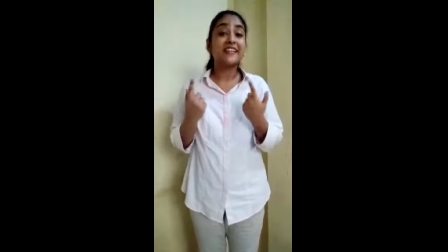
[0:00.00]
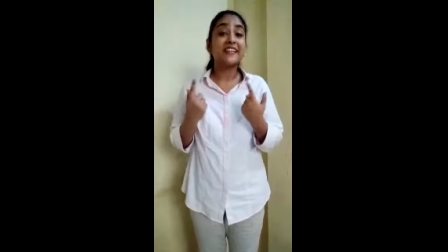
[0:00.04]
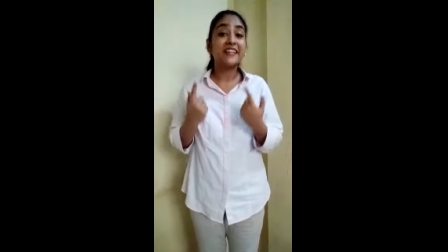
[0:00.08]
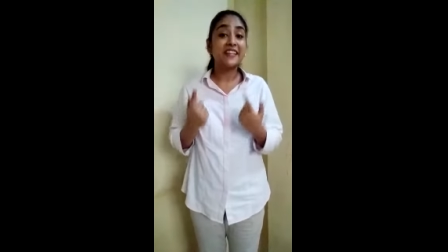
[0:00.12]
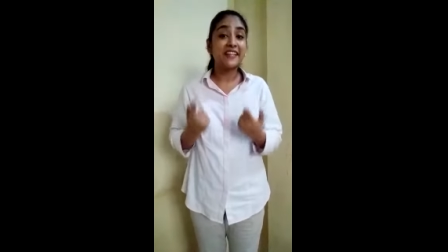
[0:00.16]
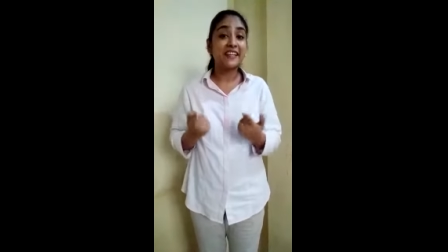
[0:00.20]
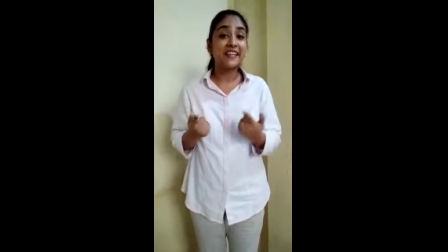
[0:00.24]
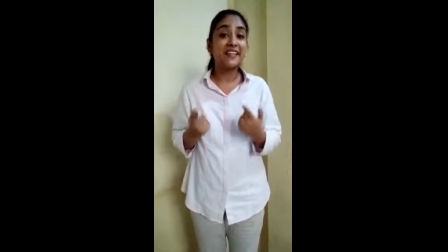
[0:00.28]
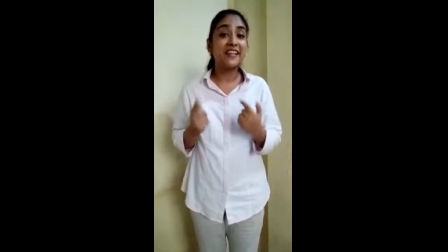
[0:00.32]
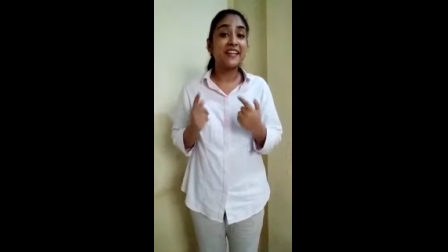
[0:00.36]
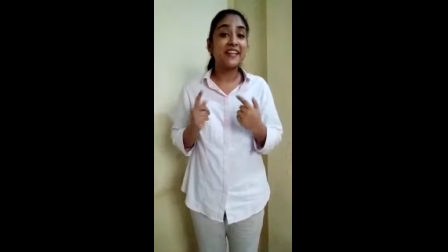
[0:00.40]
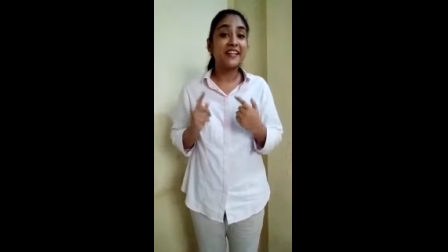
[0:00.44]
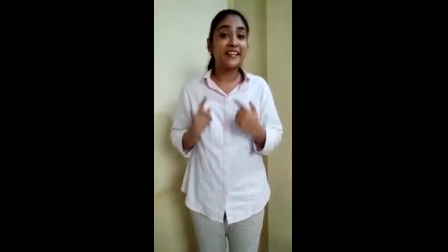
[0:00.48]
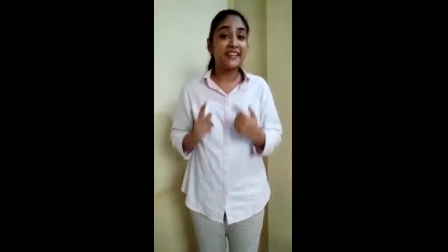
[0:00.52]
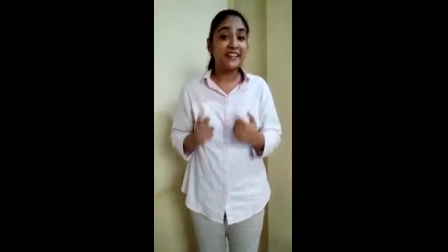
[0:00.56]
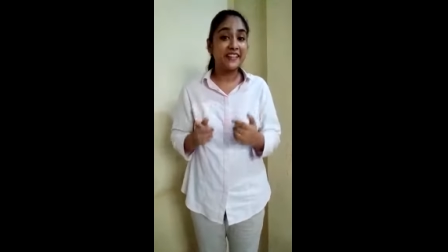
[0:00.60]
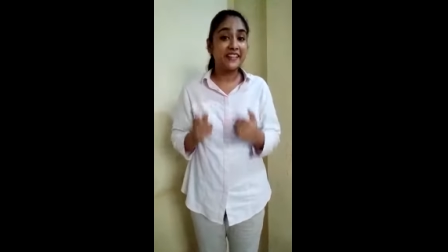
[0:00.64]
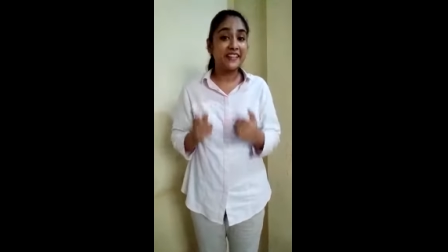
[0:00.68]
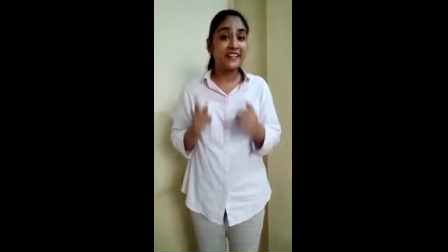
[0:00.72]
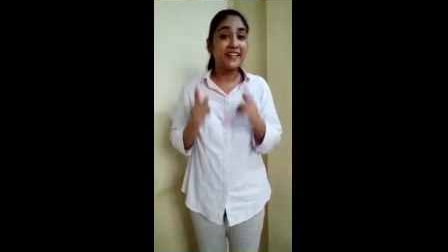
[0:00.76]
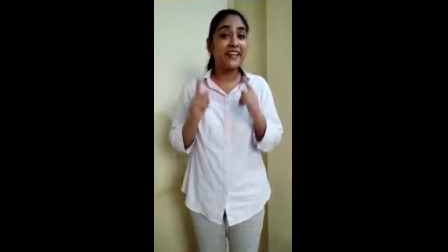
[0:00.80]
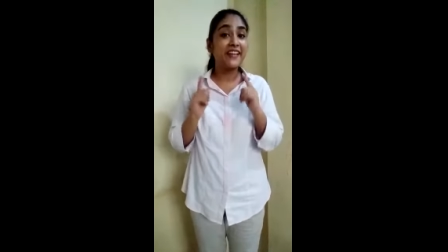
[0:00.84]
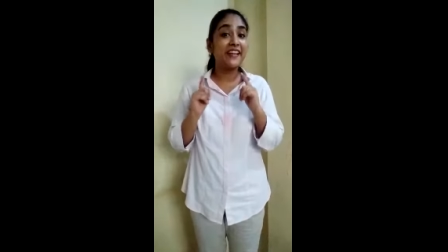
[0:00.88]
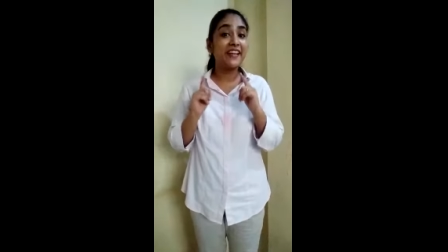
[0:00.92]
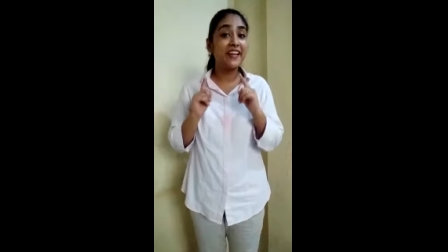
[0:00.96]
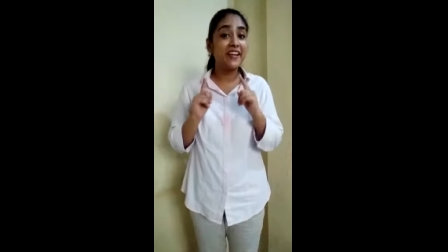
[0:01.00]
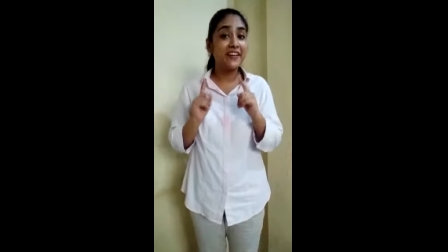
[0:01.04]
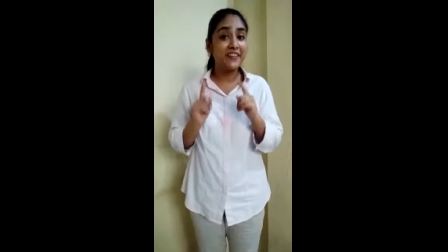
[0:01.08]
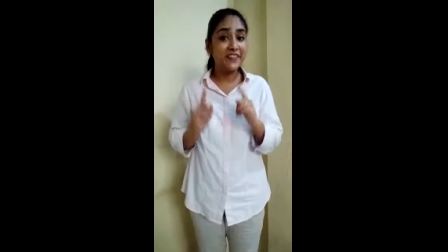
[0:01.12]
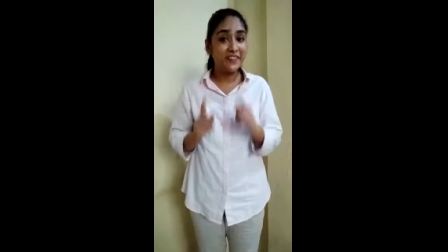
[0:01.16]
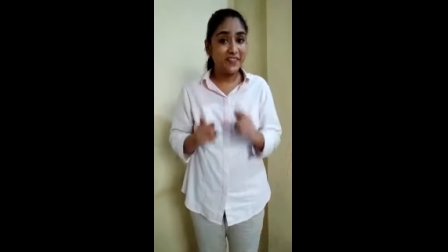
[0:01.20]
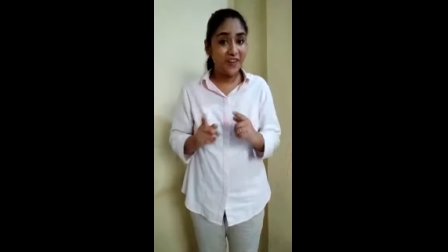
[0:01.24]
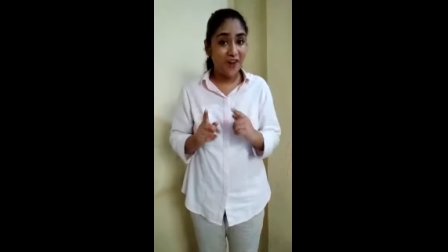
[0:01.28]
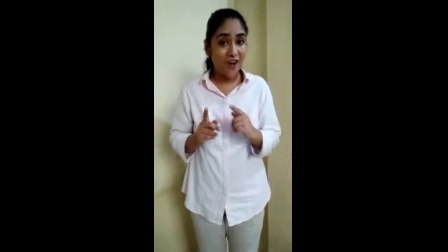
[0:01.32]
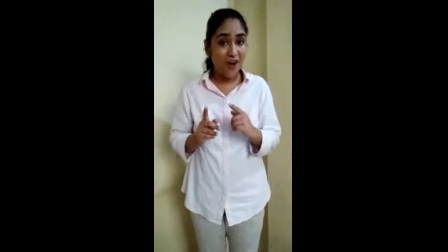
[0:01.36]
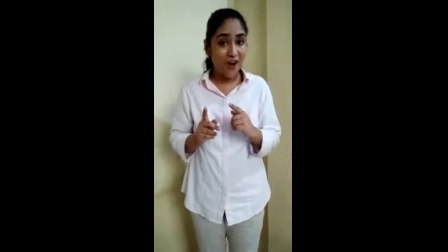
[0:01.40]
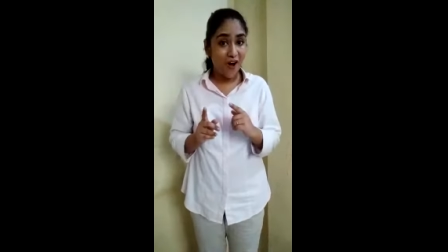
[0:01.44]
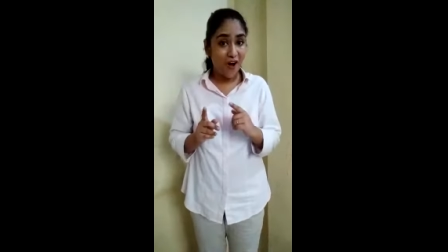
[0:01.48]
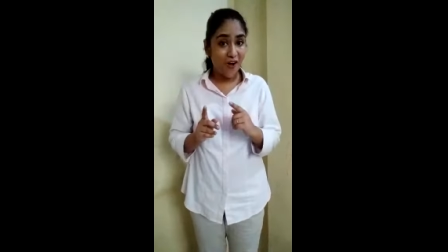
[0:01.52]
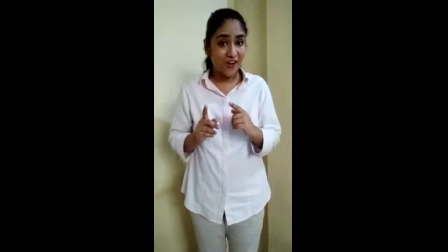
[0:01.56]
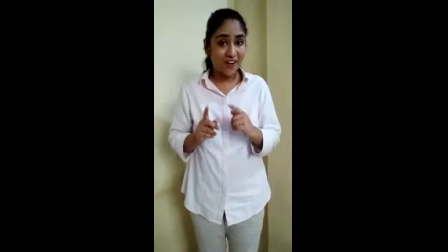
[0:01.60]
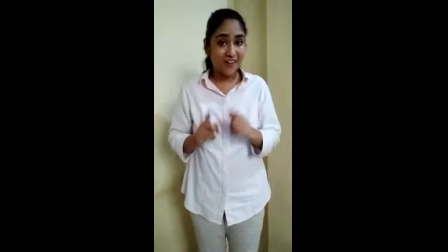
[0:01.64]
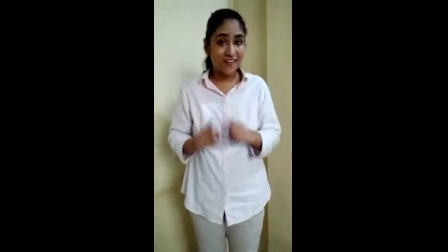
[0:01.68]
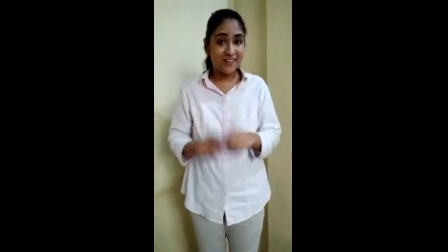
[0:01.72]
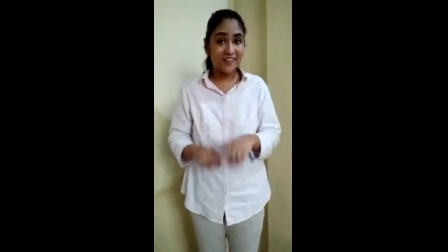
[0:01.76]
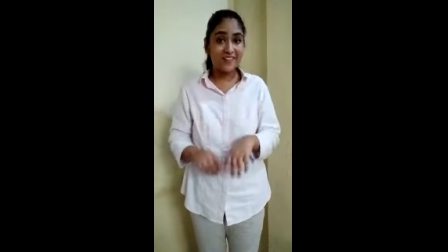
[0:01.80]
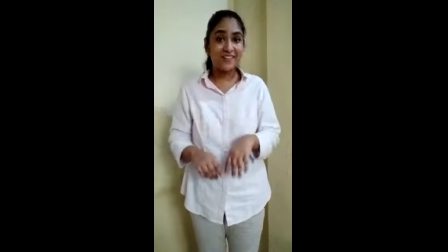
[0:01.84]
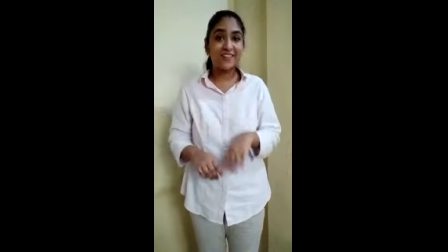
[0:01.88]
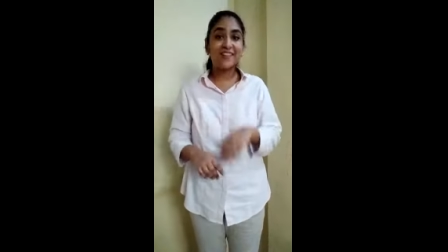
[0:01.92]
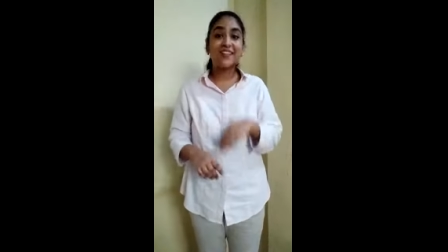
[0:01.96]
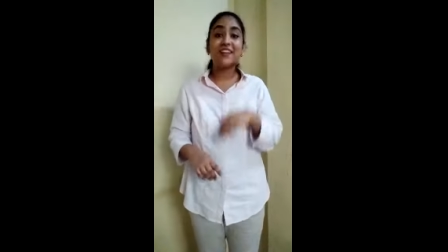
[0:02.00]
hickory dickory dock